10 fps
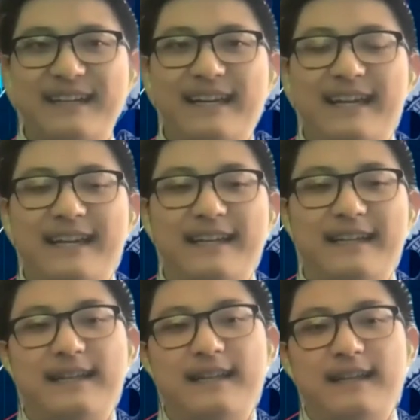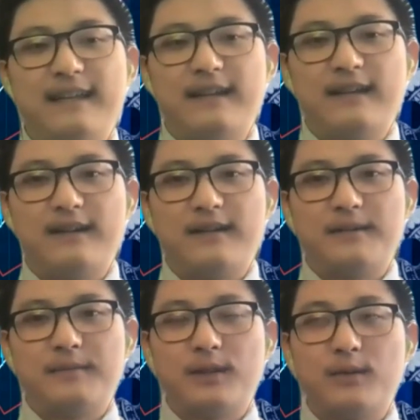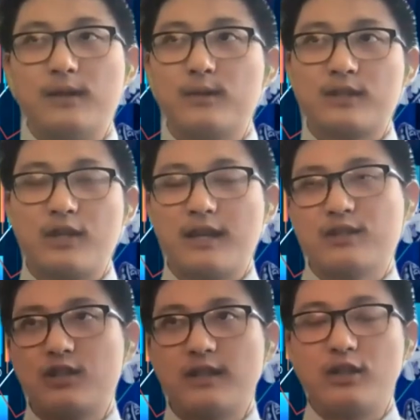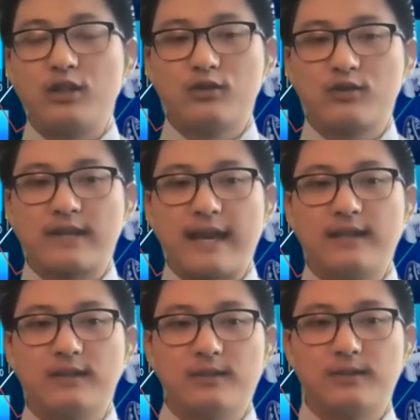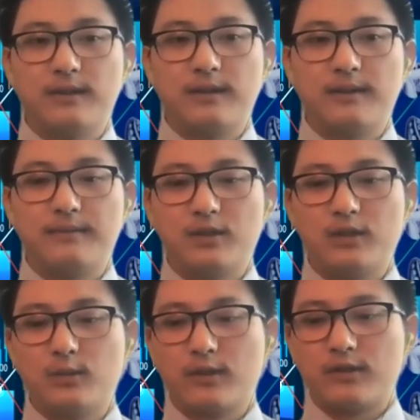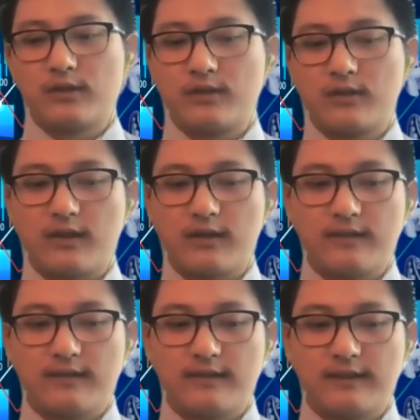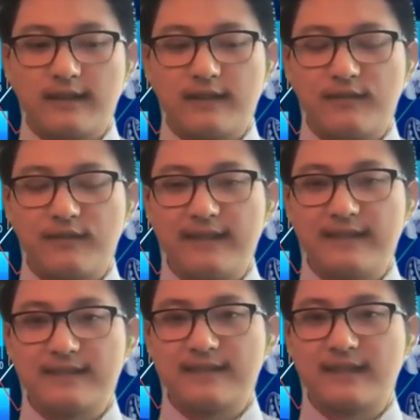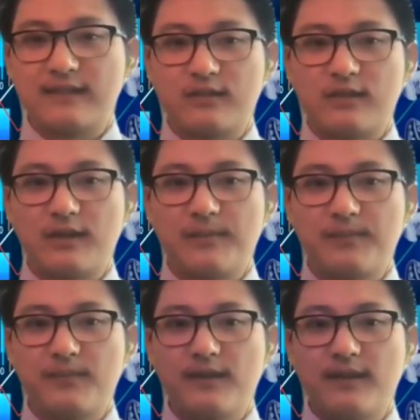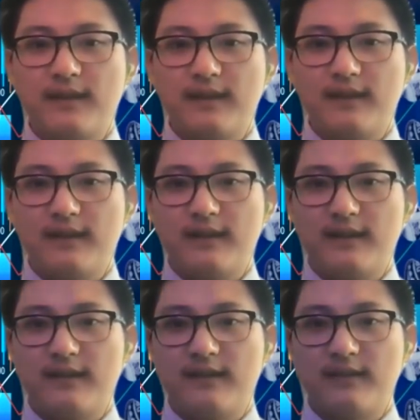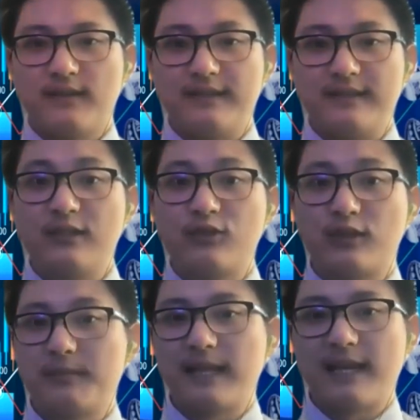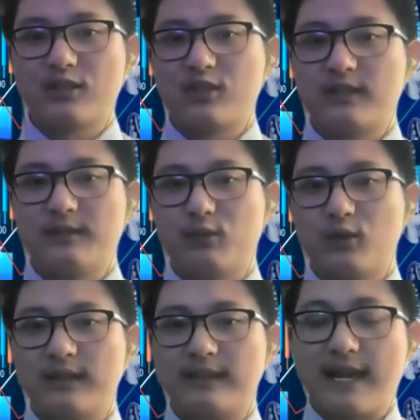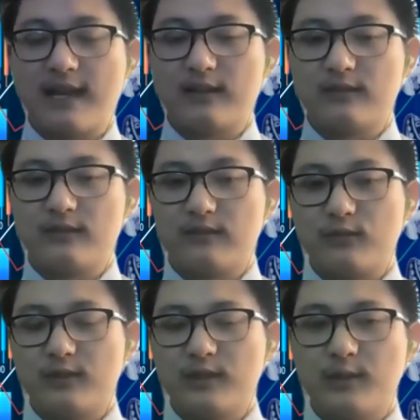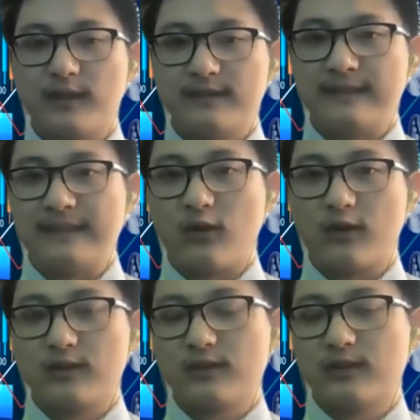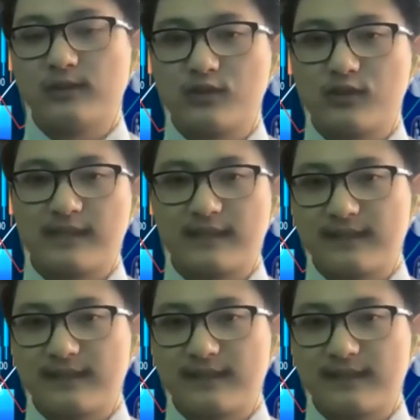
and it was actually a huge scandal. You know, whether or not the guy faked his death or not. Decrypt actually broke it down really well in an article, just